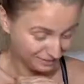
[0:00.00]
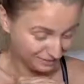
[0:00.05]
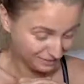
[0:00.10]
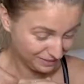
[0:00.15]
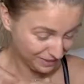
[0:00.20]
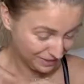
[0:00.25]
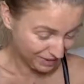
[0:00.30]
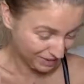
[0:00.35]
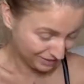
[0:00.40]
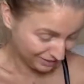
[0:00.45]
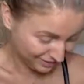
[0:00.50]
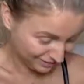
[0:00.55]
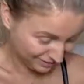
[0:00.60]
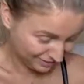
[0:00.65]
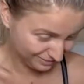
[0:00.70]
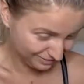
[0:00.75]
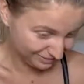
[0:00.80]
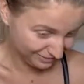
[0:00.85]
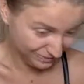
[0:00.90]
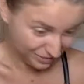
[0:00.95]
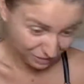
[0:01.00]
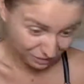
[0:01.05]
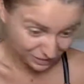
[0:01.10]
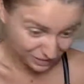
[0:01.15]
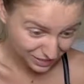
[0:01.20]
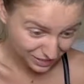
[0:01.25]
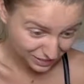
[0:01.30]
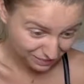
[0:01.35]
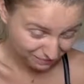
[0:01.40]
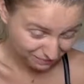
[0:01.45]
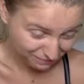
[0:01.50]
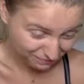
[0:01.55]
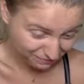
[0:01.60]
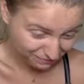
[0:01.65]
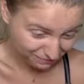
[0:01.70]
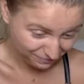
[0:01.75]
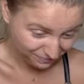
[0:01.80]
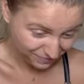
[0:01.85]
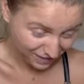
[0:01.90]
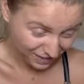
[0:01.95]
it. That was it.
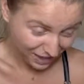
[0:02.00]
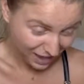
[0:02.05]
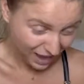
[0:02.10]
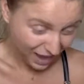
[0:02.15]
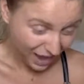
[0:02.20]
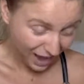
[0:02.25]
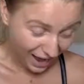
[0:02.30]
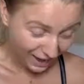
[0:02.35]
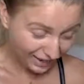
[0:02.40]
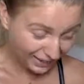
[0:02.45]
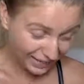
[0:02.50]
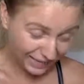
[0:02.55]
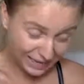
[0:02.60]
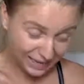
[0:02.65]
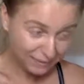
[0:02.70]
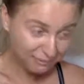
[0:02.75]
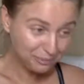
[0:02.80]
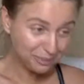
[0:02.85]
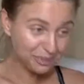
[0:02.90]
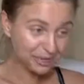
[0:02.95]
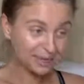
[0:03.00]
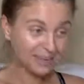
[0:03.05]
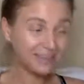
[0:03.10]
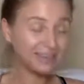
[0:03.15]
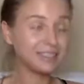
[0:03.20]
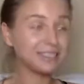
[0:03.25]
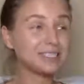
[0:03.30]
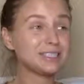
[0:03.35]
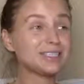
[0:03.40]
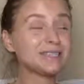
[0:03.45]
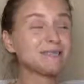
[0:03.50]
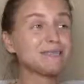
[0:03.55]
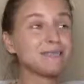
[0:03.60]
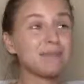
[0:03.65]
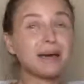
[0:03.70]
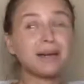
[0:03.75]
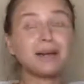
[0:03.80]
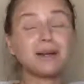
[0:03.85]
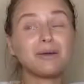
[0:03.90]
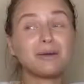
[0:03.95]
I can't put it in
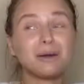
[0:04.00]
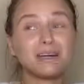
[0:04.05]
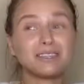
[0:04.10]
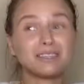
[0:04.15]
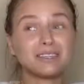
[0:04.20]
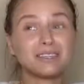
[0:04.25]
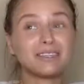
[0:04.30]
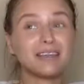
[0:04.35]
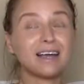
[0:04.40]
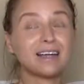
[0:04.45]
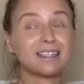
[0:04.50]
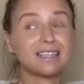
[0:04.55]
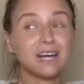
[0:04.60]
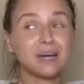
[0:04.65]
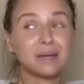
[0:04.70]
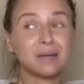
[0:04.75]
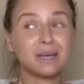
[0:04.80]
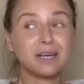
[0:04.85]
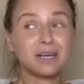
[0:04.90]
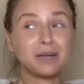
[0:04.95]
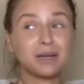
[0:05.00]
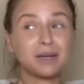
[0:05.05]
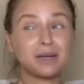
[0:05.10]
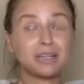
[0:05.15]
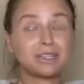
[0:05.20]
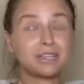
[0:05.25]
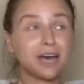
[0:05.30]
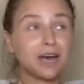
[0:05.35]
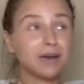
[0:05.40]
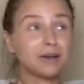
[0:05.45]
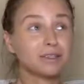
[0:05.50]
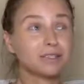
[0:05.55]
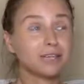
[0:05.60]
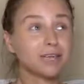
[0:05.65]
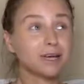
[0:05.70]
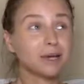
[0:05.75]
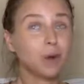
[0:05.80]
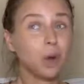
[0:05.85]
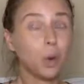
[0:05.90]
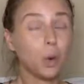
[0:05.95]
better words than that's how my year was. I was
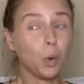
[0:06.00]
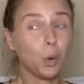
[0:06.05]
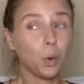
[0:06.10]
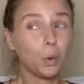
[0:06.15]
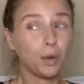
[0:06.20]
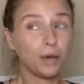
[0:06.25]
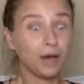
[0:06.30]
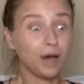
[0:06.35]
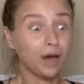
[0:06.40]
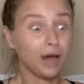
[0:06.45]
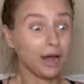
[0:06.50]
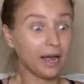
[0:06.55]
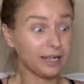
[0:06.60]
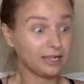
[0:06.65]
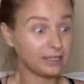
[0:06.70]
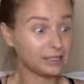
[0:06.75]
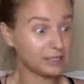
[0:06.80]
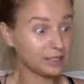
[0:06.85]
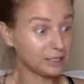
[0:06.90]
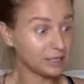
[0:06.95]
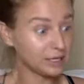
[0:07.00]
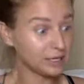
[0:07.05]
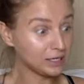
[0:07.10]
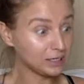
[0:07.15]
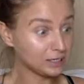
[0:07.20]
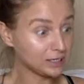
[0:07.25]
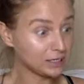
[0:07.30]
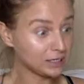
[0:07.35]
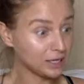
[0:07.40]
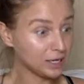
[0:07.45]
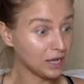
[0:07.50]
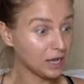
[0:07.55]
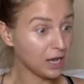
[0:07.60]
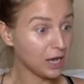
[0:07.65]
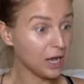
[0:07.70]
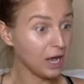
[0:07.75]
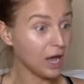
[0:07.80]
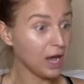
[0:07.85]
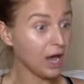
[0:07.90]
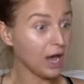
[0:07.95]
like, oh my God, I see it.
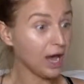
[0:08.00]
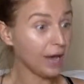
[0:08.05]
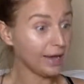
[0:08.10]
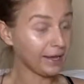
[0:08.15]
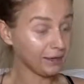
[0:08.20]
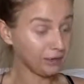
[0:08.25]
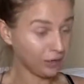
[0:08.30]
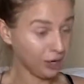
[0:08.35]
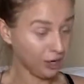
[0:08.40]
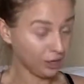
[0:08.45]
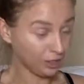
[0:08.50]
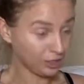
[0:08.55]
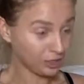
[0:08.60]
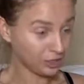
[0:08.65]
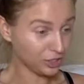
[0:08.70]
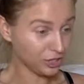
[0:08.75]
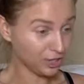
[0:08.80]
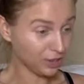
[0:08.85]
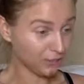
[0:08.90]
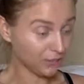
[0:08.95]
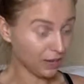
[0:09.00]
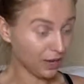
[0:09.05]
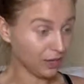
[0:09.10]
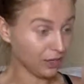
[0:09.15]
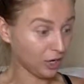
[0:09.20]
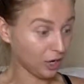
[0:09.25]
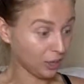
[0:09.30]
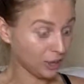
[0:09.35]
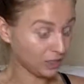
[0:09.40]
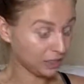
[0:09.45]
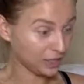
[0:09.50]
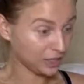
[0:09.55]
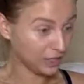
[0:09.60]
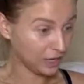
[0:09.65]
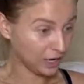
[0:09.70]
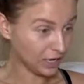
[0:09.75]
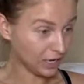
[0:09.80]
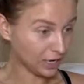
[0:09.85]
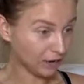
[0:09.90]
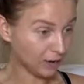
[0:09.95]
I acknowledge it. I know it's
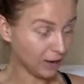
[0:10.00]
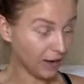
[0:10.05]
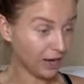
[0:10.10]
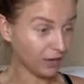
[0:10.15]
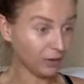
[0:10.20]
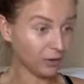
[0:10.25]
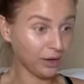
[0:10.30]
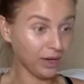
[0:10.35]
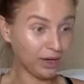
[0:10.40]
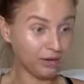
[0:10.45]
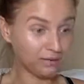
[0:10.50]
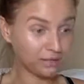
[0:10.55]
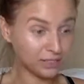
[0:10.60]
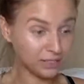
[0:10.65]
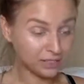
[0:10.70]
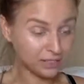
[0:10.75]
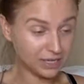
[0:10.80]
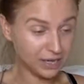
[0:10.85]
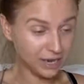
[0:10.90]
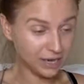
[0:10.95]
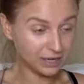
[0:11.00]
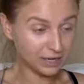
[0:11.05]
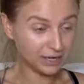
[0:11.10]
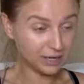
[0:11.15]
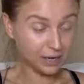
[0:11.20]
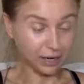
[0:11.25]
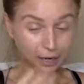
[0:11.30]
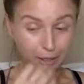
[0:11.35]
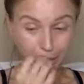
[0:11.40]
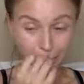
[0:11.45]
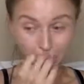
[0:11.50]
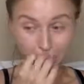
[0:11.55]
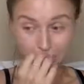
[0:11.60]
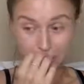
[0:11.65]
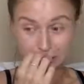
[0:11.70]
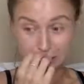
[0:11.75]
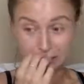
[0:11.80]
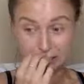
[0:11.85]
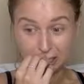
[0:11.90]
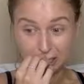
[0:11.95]
there. I know I have to sign it. I know
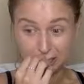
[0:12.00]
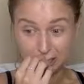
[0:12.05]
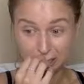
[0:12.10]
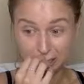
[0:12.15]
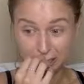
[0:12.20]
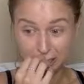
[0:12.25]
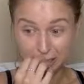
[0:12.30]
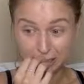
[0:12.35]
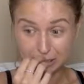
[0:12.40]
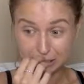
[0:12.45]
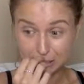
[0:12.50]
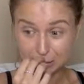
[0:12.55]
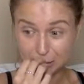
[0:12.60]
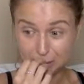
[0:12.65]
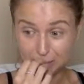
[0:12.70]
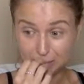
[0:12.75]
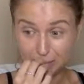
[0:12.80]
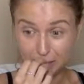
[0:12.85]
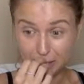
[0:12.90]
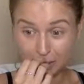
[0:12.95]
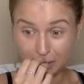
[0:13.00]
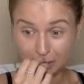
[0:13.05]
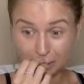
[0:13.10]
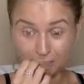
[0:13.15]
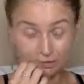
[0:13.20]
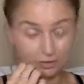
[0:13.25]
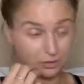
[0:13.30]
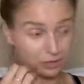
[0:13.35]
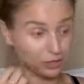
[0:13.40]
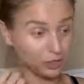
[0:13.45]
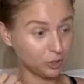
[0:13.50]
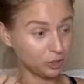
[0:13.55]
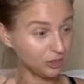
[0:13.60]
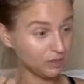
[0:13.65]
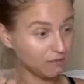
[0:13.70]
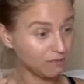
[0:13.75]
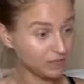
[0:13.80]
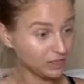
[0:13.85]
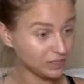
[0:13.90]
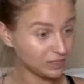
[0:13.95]
there's nothing I can do about it. There's no
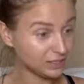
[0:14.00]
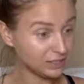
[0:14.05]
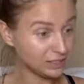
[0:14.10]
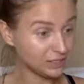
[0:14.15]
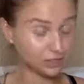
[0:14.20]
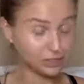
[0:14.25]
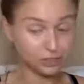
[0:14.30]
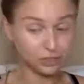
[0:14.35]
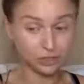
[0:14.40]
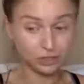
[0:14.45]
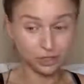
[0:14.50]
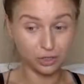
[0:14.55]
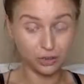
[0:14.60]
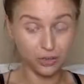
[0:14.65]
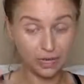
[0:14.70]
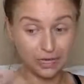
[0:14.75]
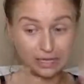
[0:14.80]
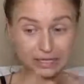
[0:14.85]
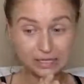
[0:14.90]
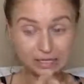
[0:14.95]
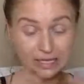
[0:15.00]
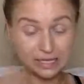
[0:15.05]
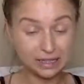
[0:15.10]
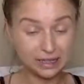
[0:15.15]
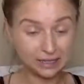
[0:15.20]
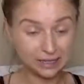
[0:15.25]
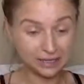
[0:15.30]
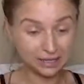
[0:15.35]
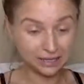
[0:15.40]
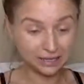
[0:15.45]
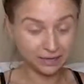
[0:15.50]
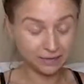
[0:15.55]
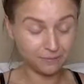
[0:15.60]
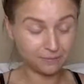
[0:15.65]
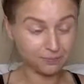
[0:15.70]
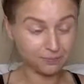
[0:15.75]
convincing. There's no anything.